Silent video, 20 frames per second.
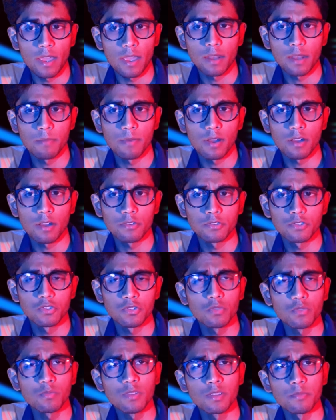at about
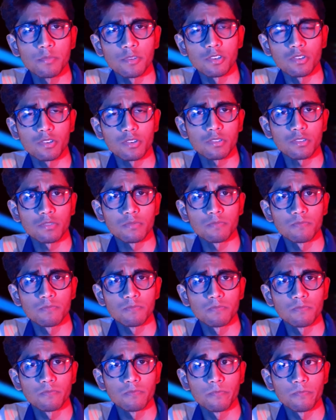2 millimeters,
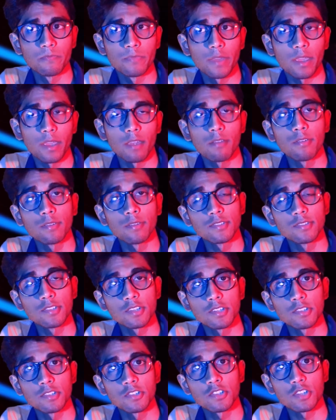the air
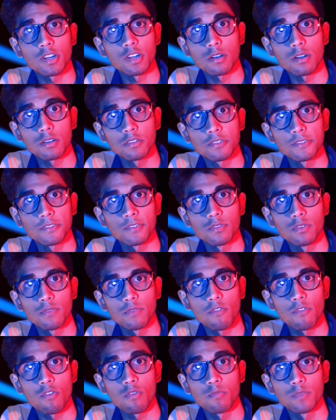resistance starts to
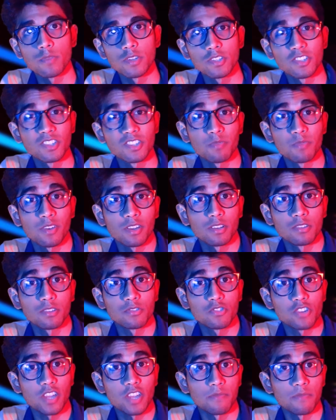deform its spherical
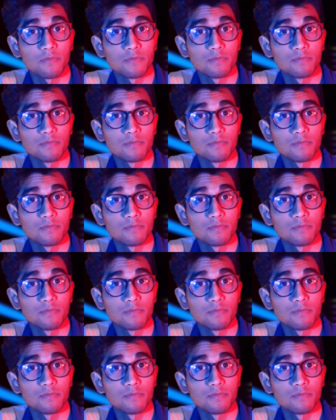shape.